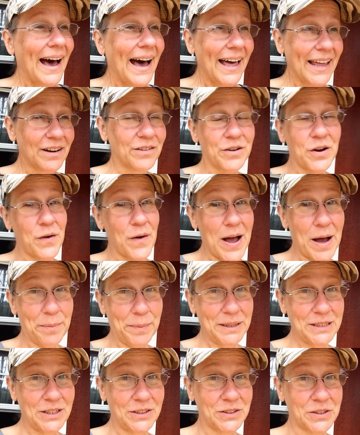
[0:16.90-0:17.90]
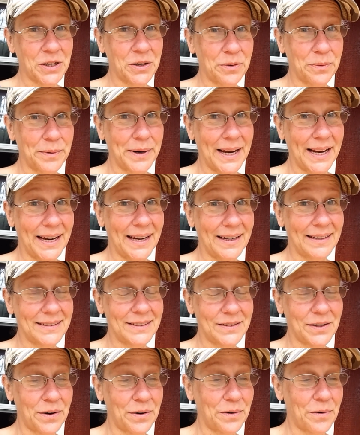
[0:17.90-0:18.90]
I don't know how much it's going to rain,
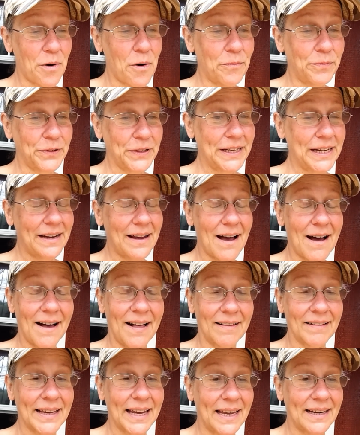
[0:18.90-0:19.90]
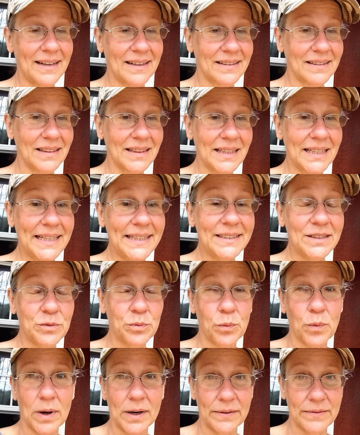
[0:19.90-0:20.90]
so hopefully I'll get at least
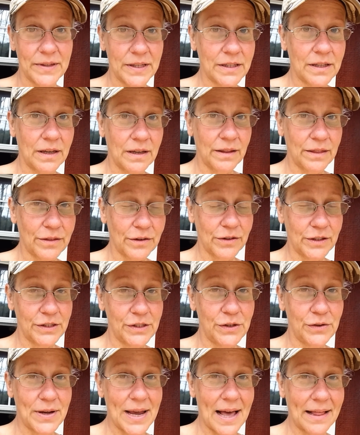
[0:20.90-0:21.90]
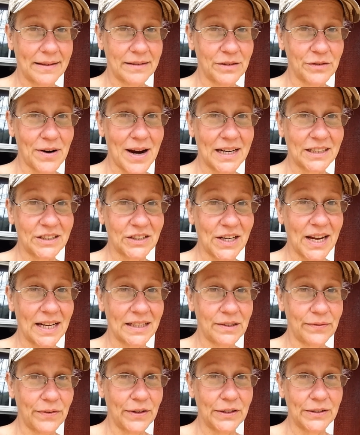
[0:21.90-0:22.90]
one of the thirty-two gallon trash
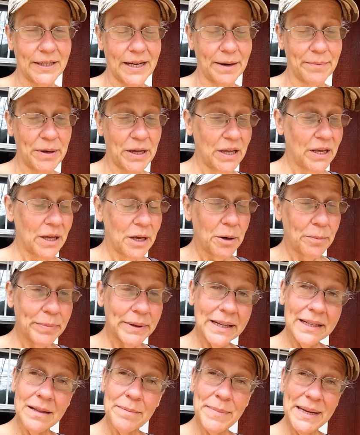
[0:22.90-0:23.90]
cans filled up. But in the